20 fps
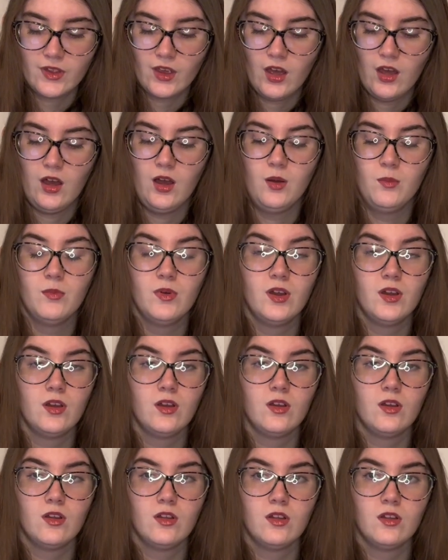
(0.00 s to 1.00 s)
Um,
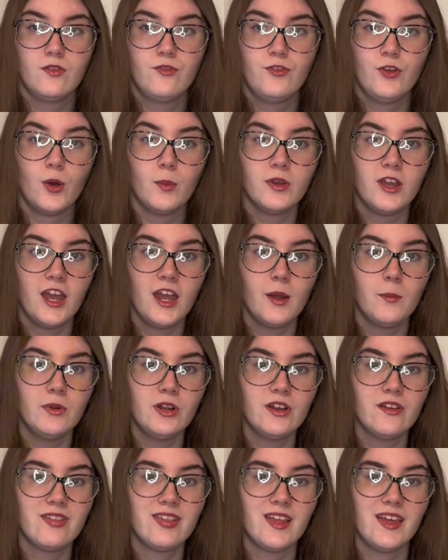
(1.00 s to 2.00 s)
film
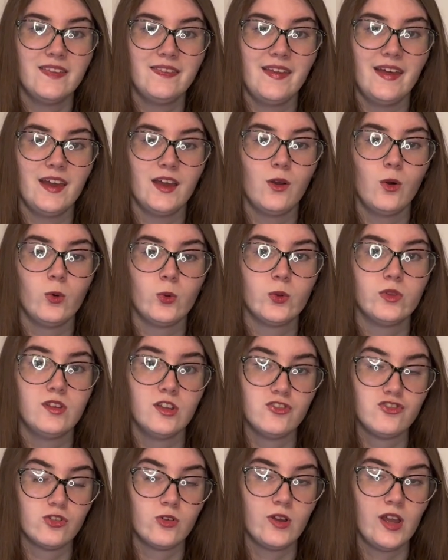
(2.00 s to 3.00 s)
cameras and like old
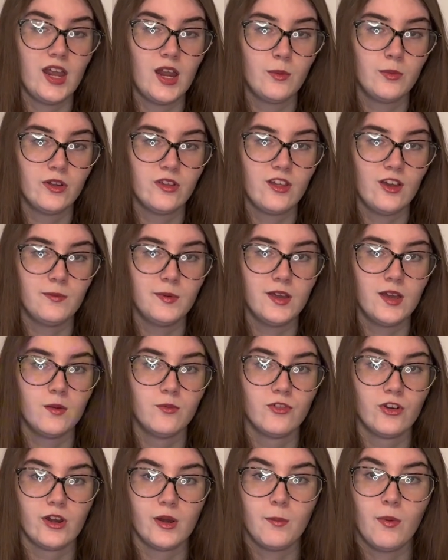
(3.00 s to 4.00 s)
digital cameras have
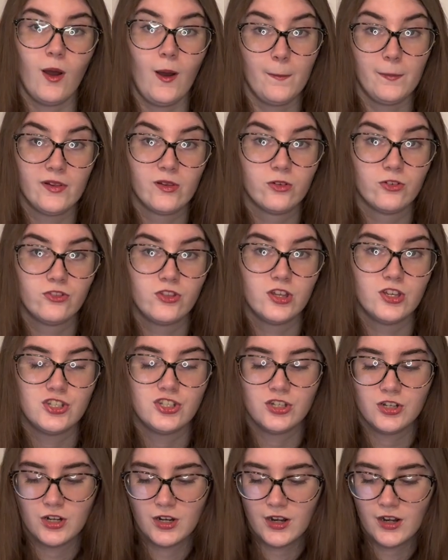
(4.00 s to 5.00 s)
become very popular
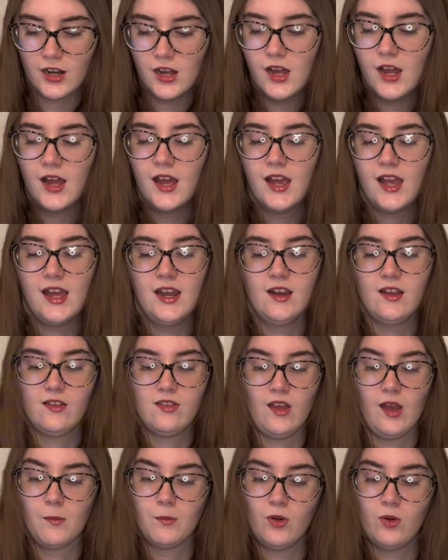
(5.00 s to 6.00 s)
this year. An
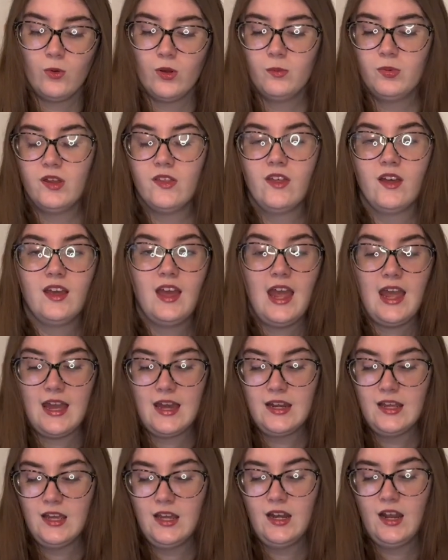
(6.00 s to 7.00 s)
example would be the
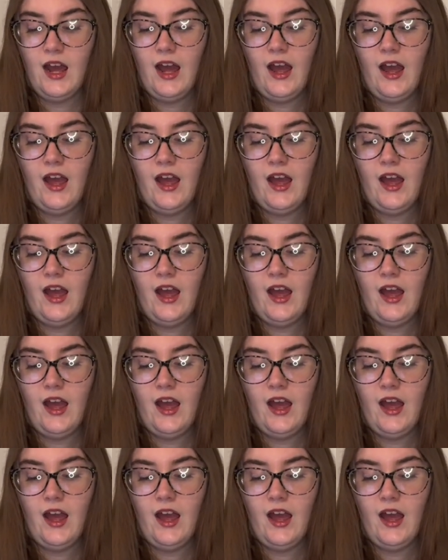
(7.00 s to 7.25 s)
Canon